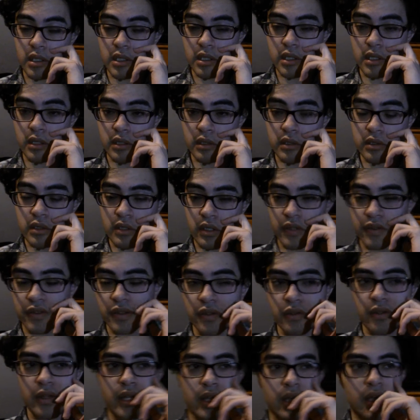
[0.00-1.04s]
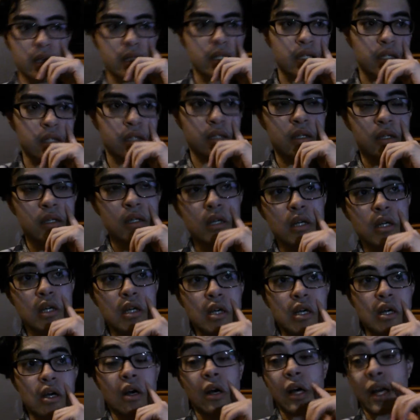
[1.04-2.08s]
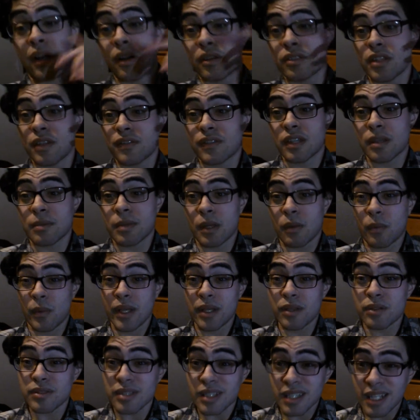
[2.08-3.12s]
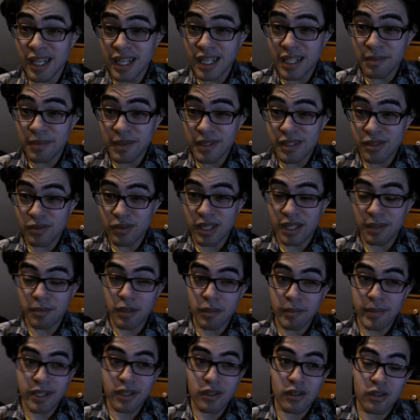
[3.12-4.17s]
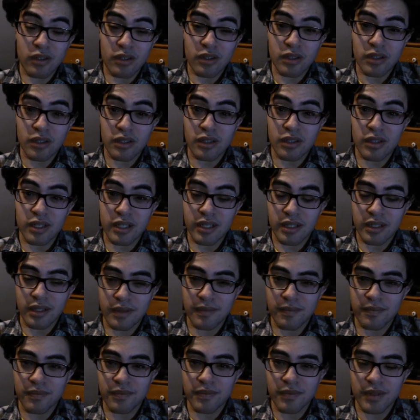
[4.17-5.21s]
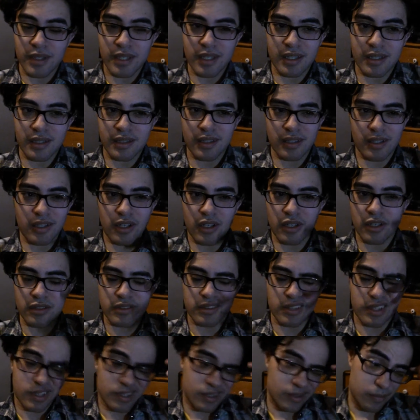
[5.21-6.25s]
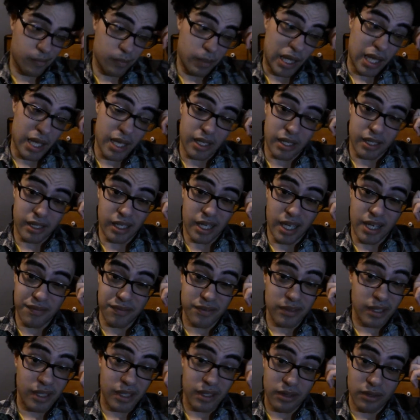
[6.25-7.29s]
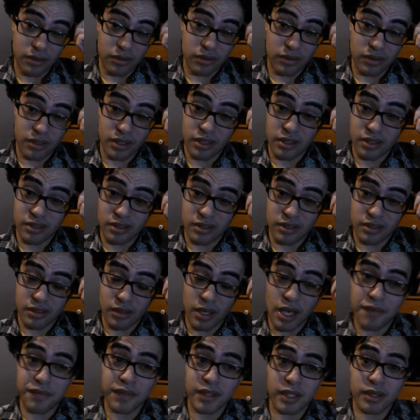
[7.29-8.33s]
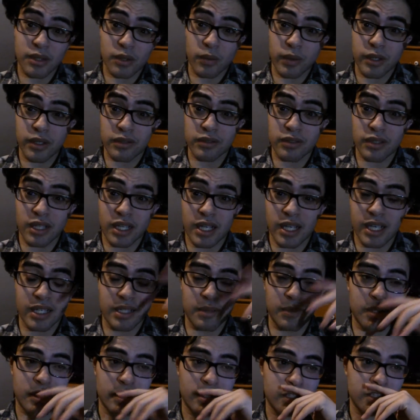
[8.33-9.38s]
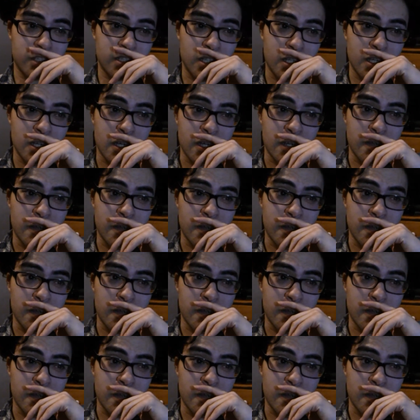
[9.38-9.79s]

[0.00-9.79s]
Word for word: yeah, so I have to do that, and I also have to get my wheels aligned because when I bought my car, uh, um, the, the car is like bad. Like I have to get those things. I have to get the wheels aligned because